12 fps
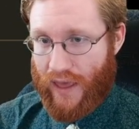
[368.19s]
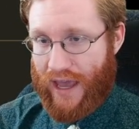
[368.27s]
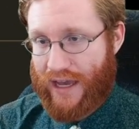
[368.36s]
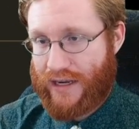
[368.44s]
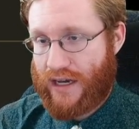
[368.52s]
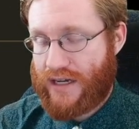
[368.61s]

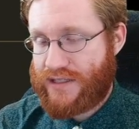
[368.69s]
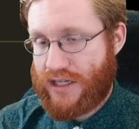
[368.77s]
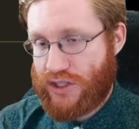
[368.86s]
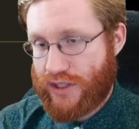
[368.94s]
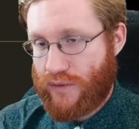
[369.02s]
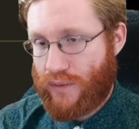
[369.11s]
And
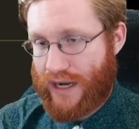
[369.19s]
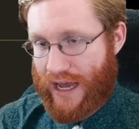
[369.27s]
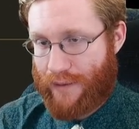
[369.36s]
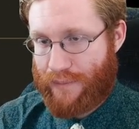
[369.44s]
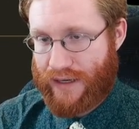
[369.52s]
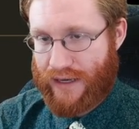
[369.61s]
essentially what
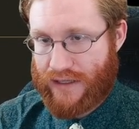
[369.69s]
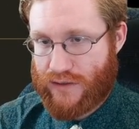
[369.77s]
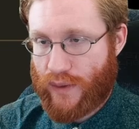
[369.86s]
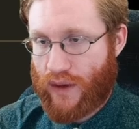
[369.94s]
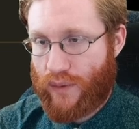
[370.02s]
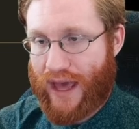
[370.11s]
happened
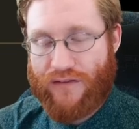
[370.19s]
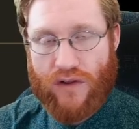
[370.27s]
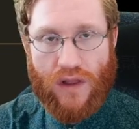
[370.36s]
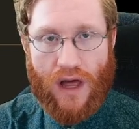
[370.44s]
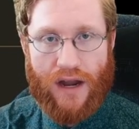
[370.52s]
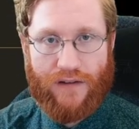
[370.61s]
is we have a
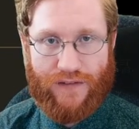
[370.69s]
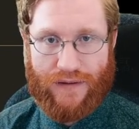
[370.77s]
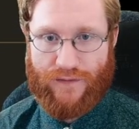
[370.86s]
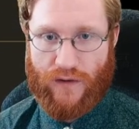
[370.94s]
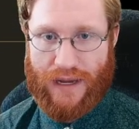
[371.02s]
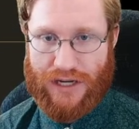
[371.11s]
lot of
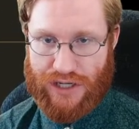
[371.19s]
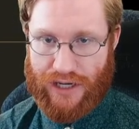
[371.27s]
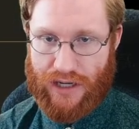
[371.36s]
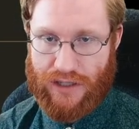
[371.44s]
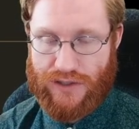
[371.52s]
information here.